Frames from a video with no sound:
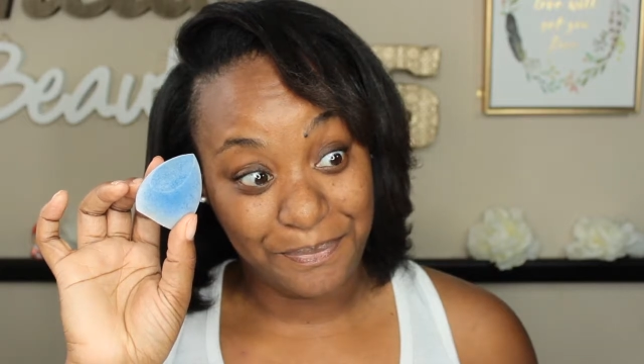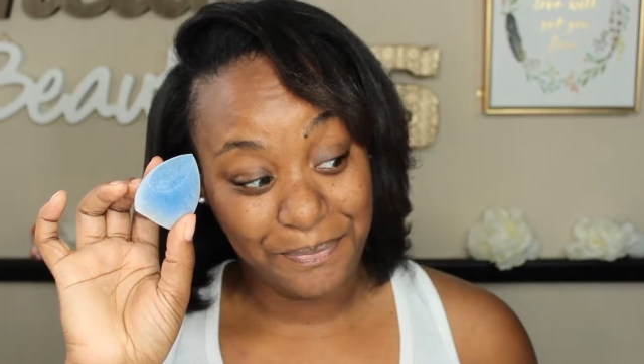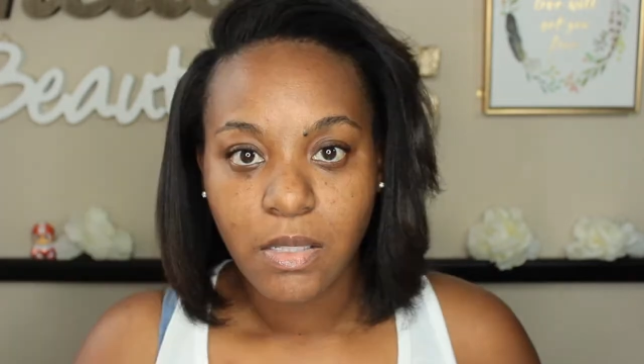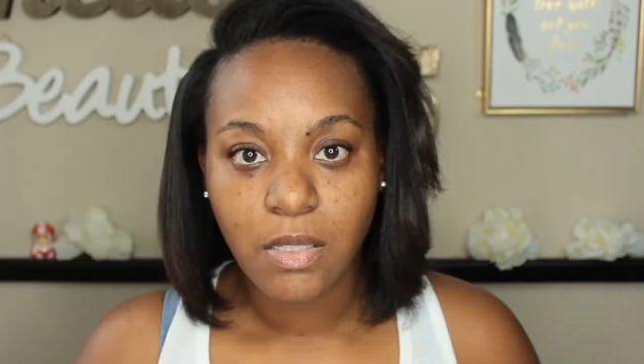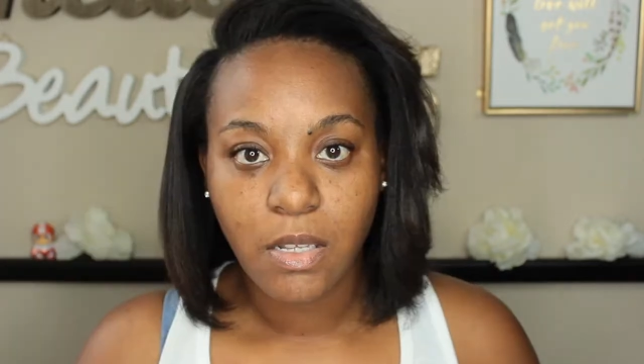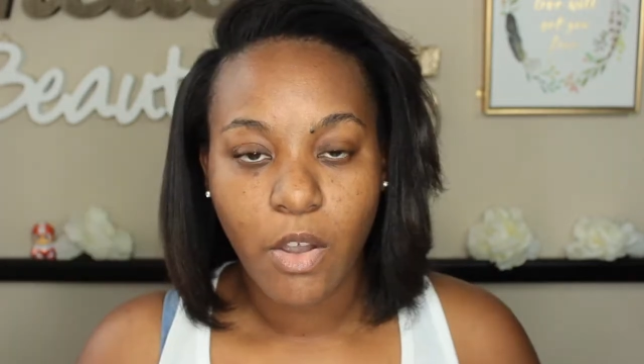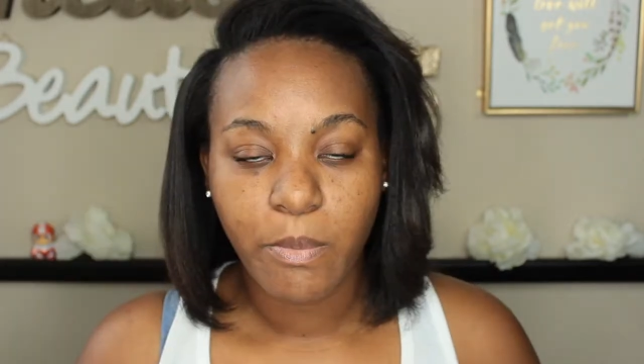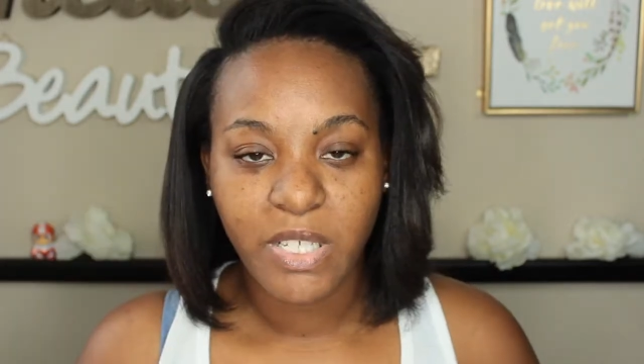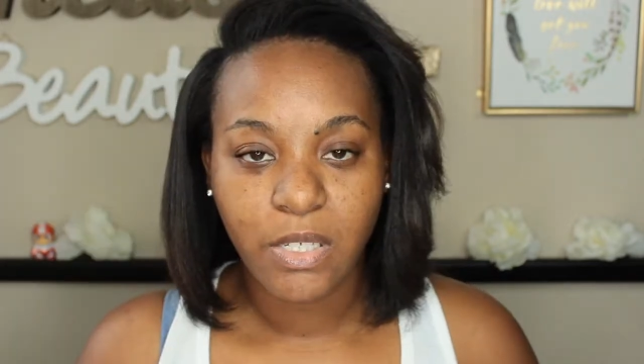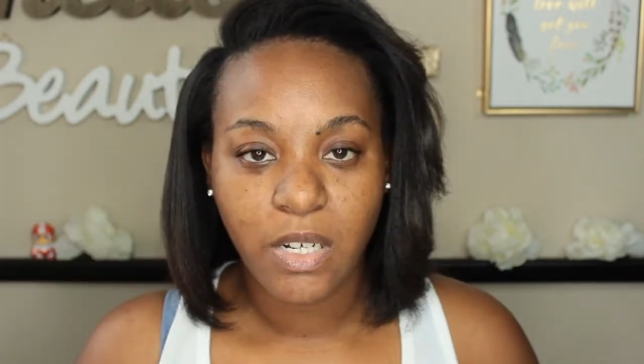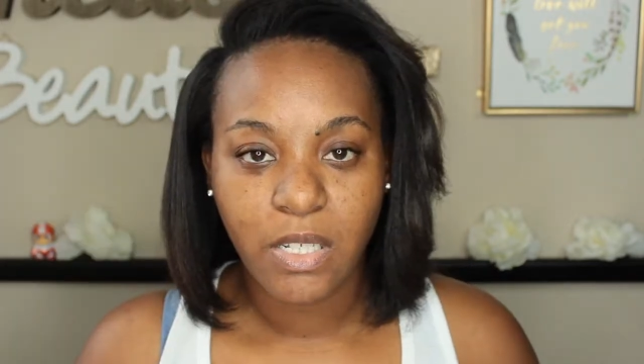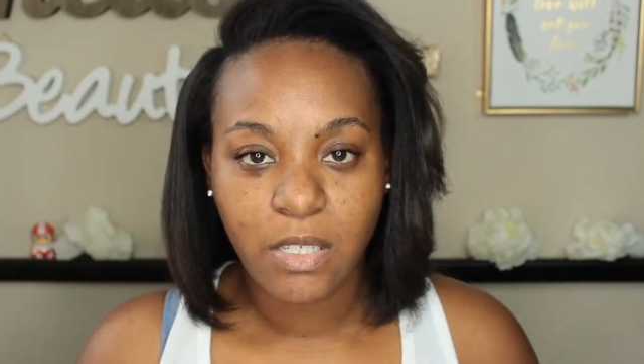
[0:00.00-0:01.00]
So I'm
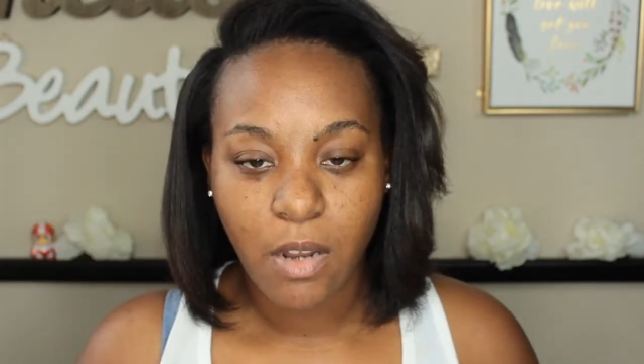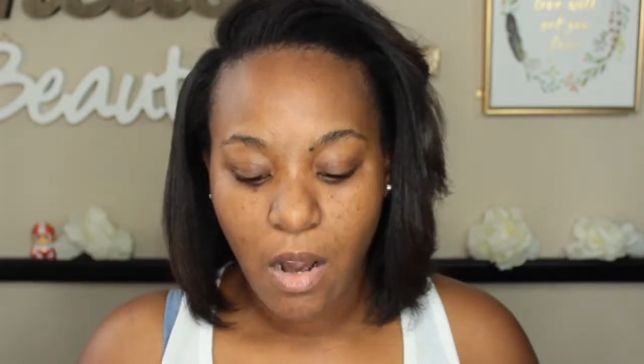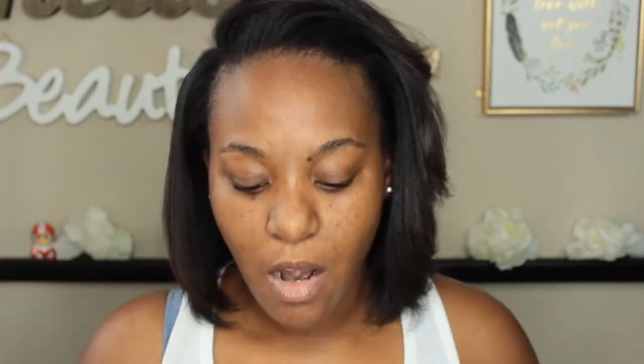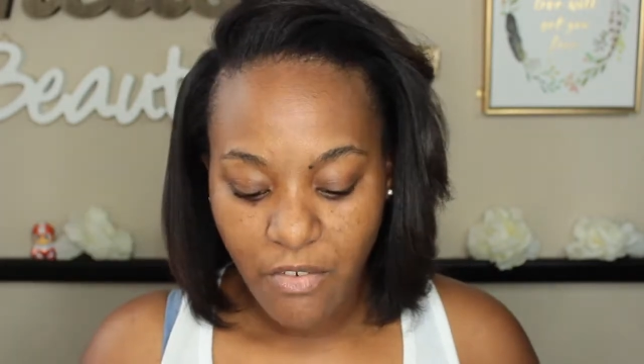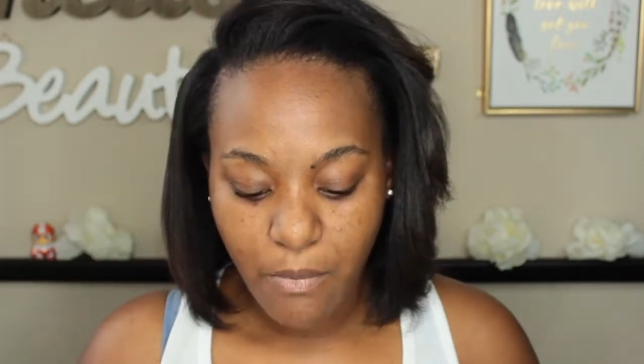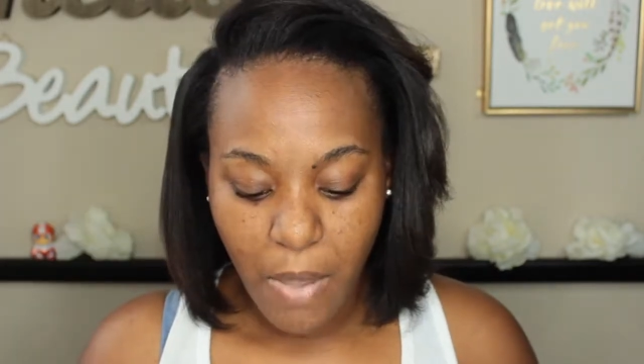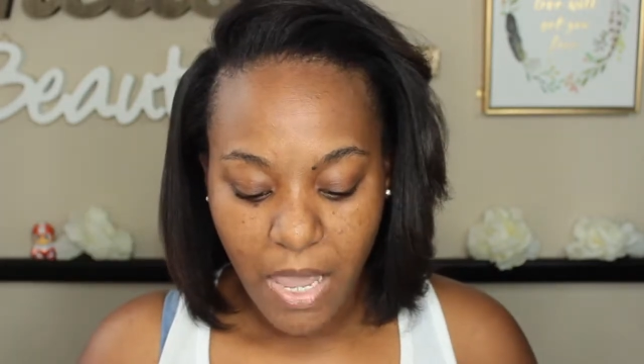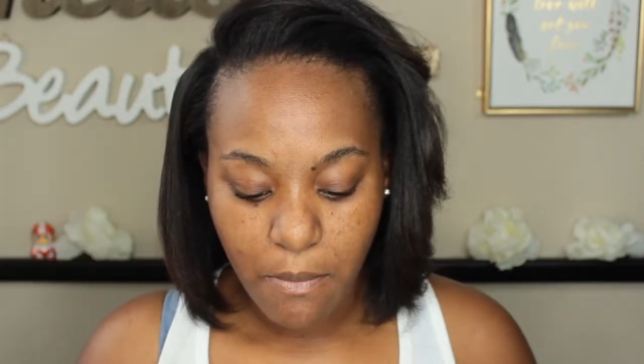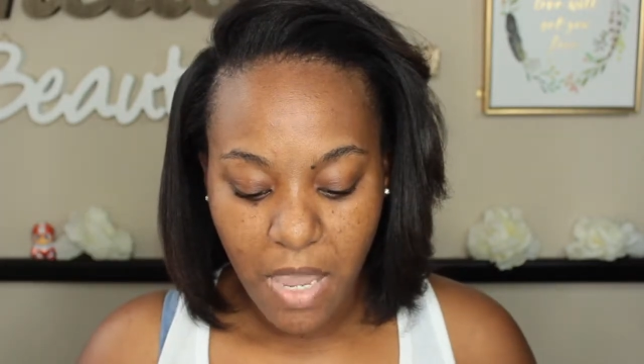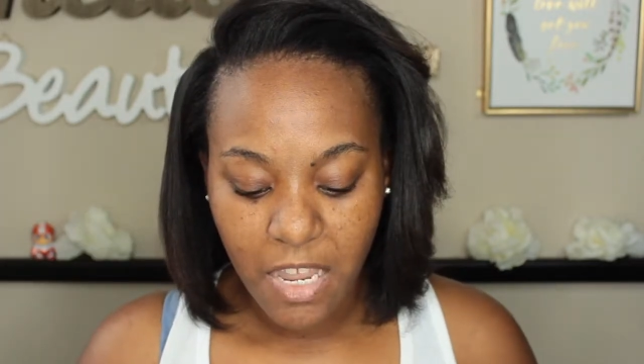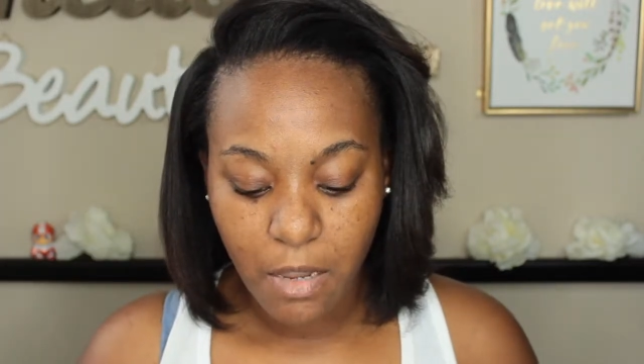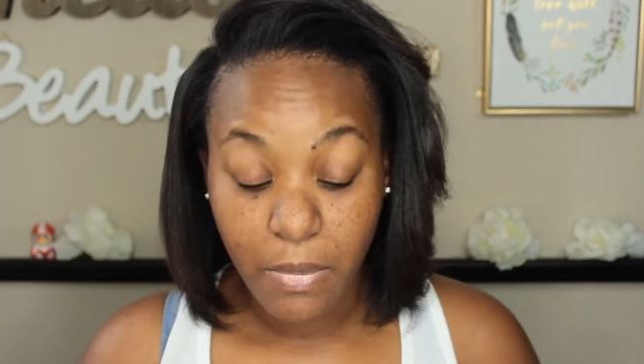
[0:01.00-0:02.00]
just going to start off my
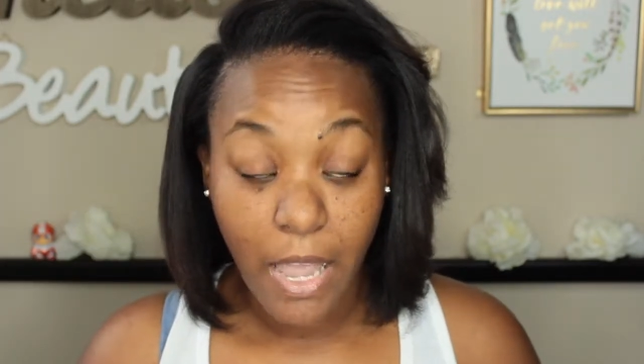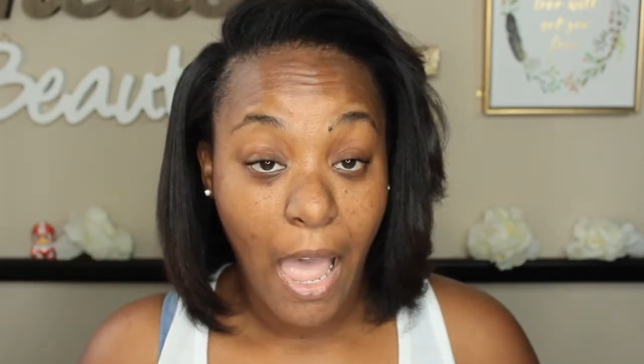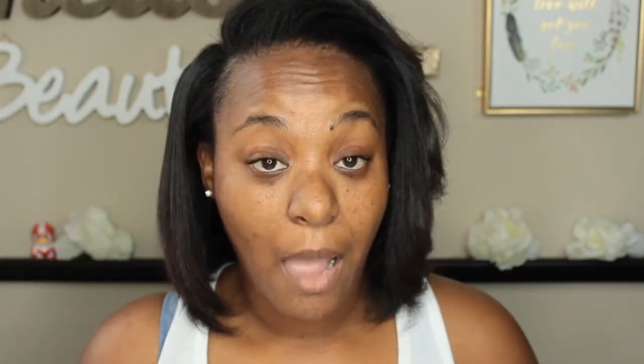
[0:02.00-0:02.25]
makeup